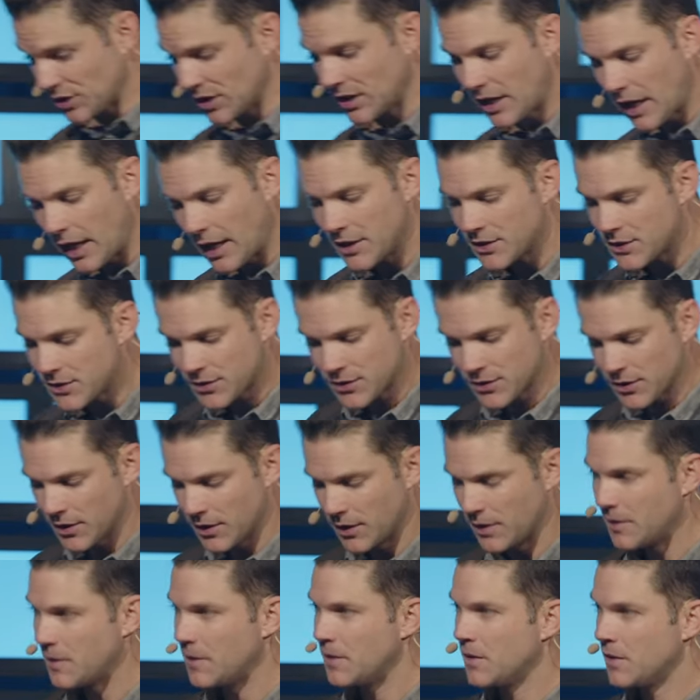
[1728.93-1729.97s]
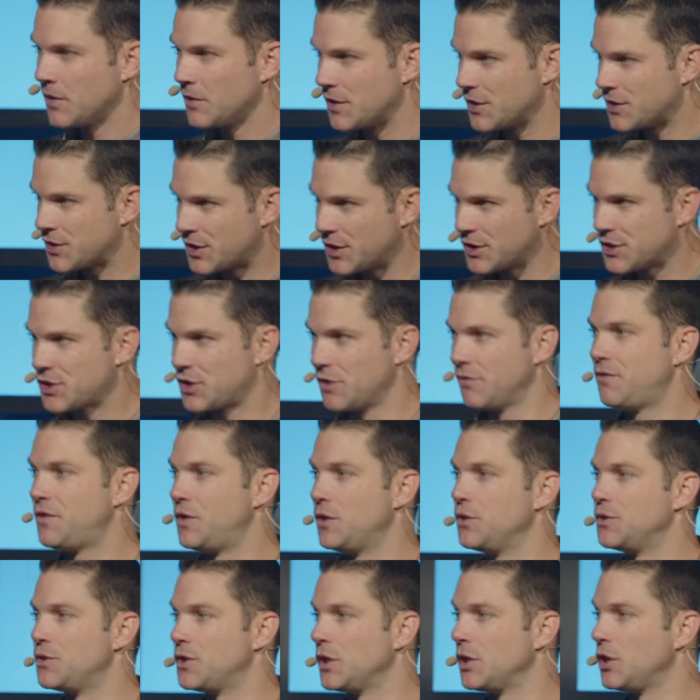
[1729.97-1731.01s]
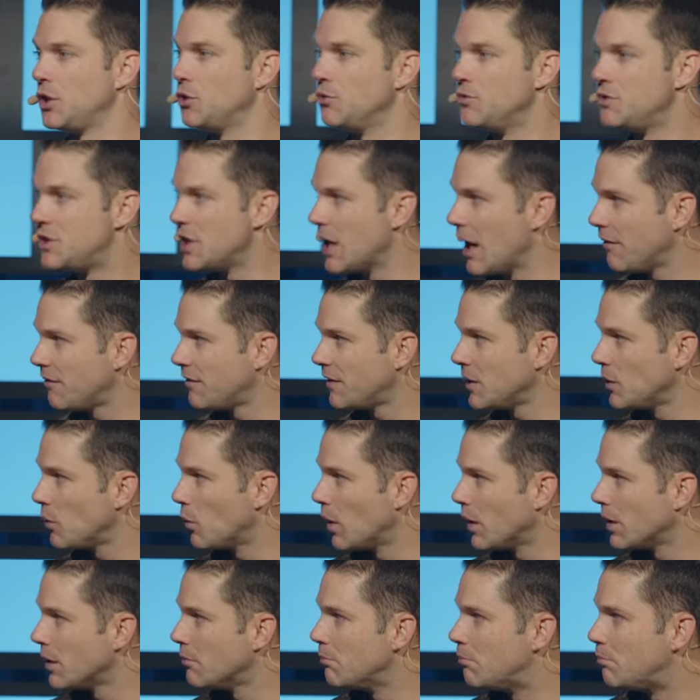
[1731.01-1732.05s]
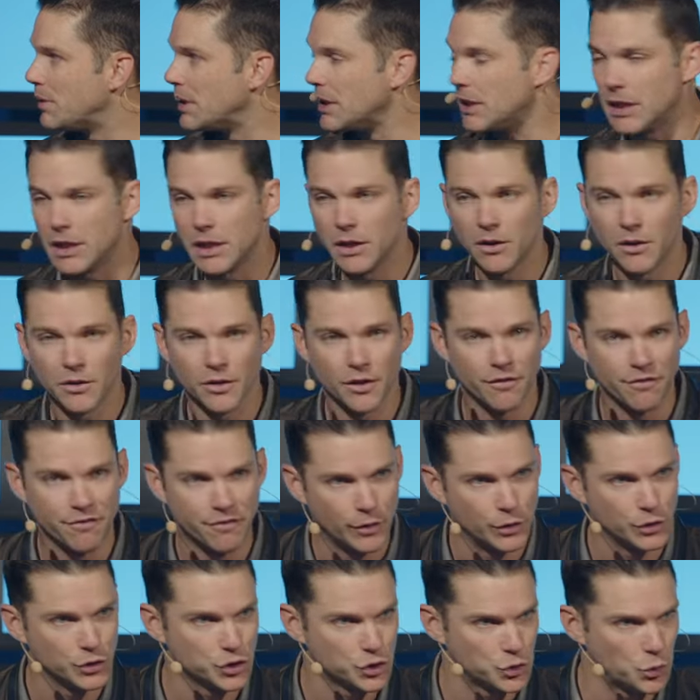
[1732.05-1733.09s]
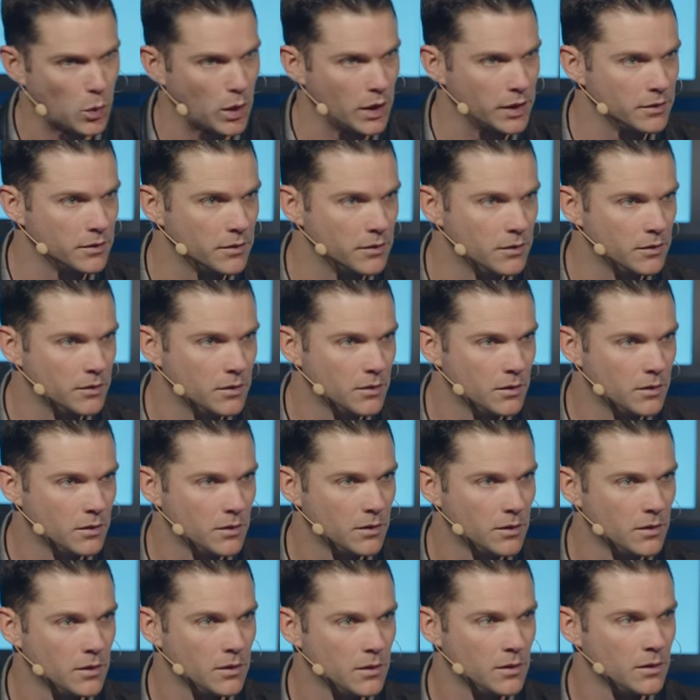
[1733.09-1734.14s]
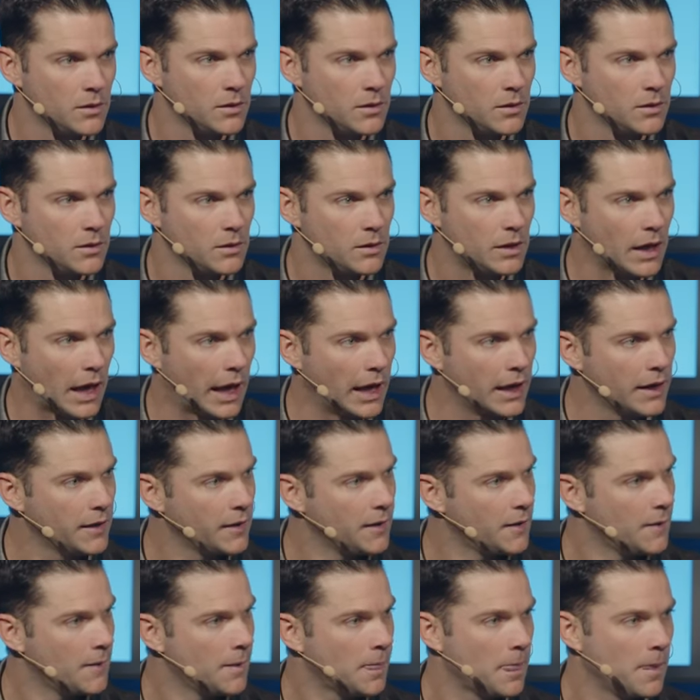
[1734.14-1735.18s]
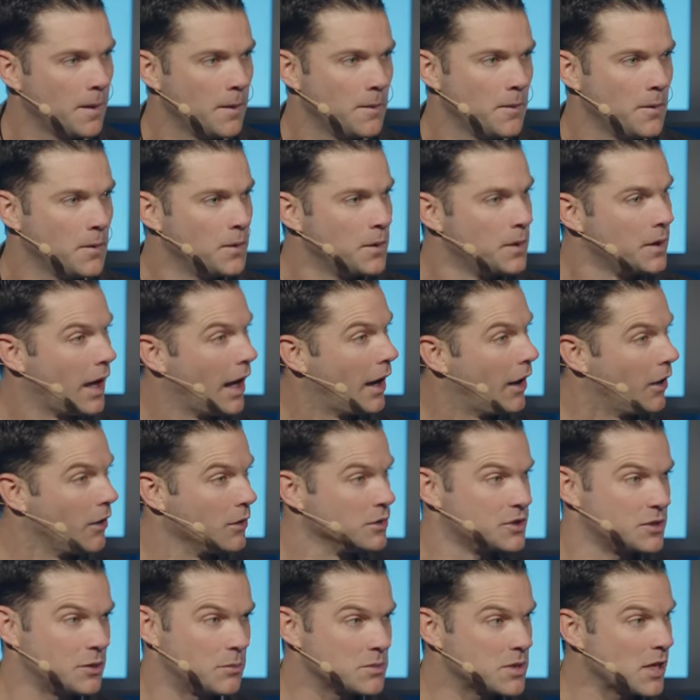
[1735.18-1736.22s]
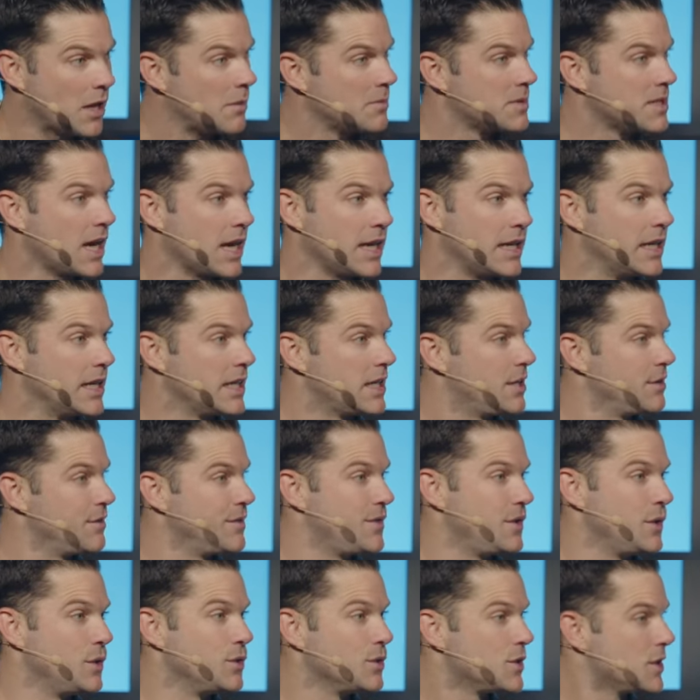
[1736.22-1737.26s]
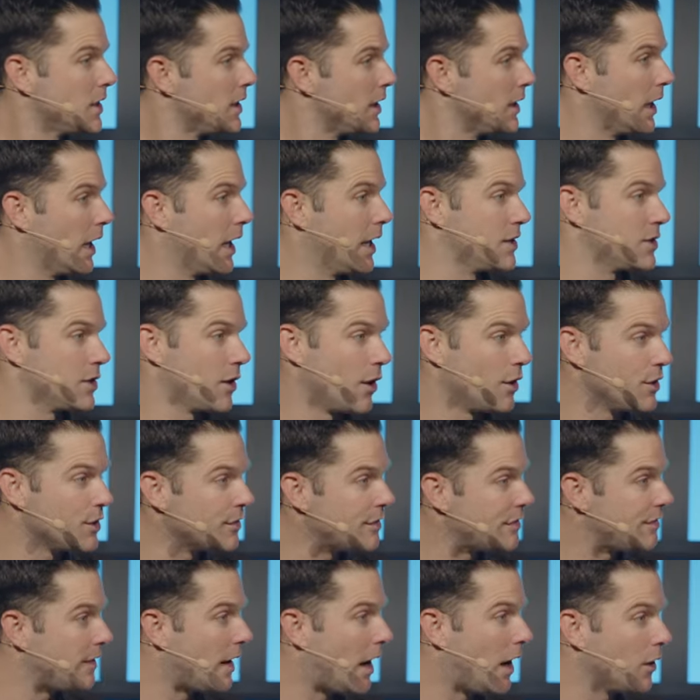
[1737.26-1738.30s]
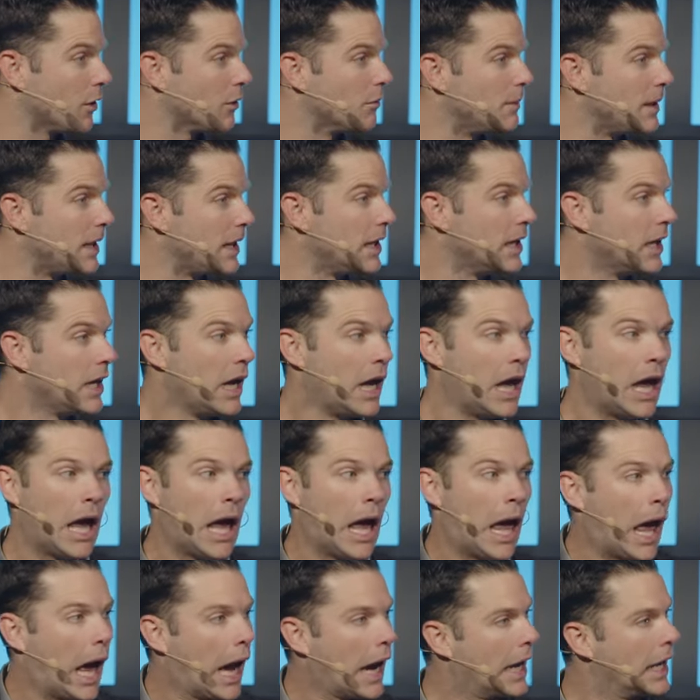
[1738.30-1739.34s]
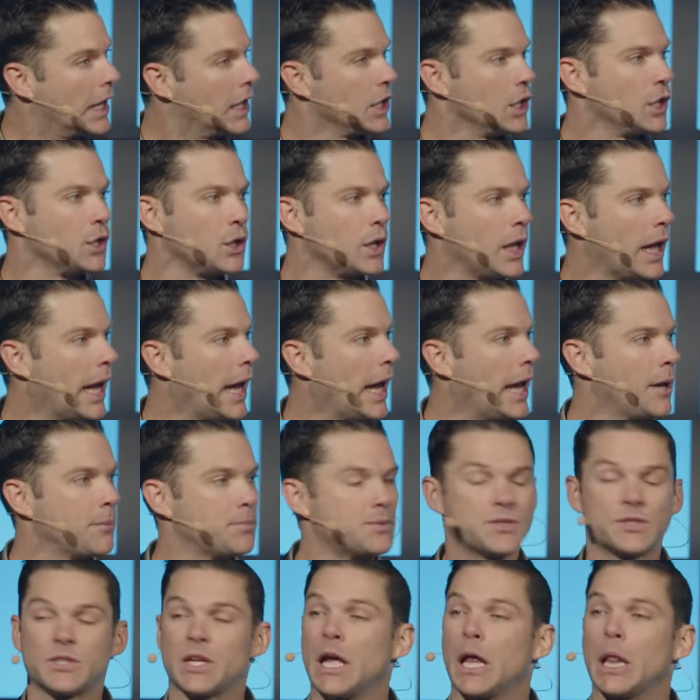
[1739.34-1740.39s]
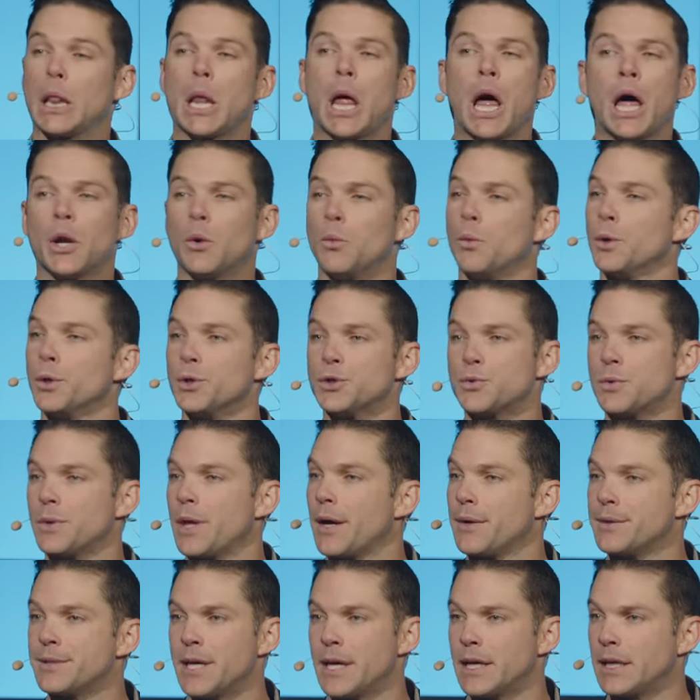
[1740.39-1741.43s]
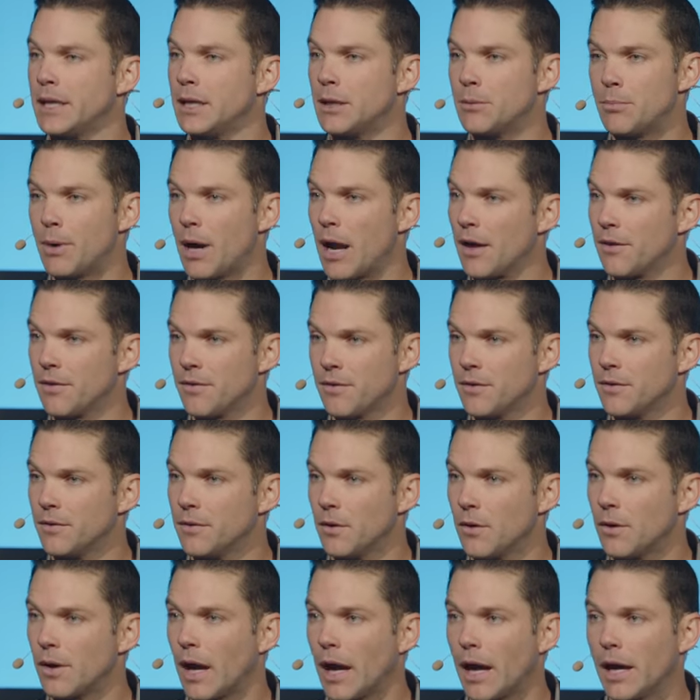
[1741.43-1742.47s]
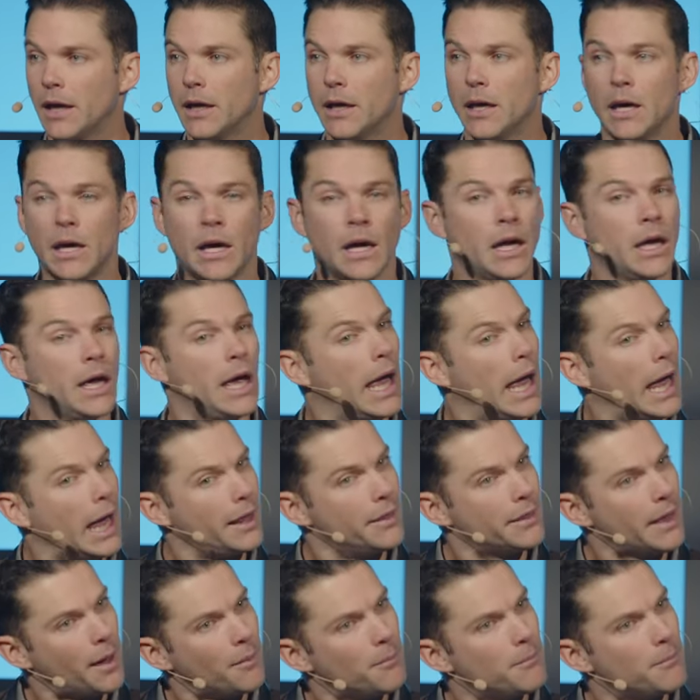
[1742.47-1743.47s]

in case this gets confusing, you definitely want to be the first one. Okay? I don't know. Sometimes I get confusing. It's hard to follow me. I get a little amped, say a lot of words without taking a breath. Okay? and that